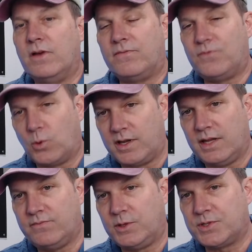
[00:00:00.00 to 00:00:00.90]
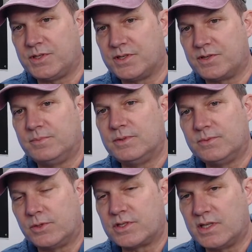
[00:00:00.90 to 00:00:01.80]
a 48 volt system
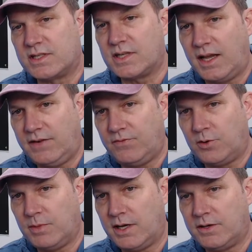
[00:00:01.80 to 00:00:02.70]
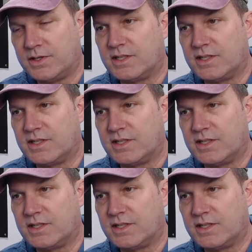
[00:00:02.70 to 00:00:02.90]
with 6 8 volt batteries,